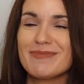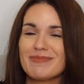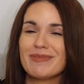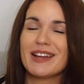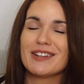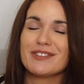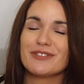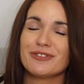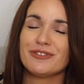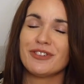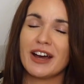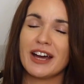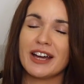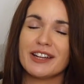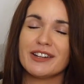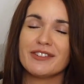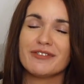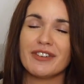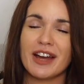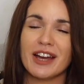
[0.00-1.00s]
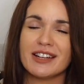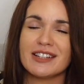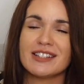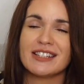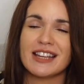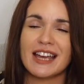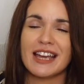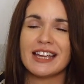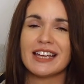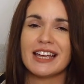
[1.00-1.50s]
but 5 I'd
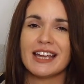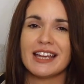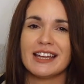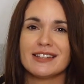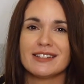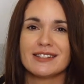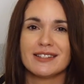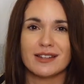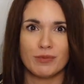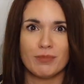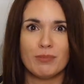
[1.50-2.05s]
say is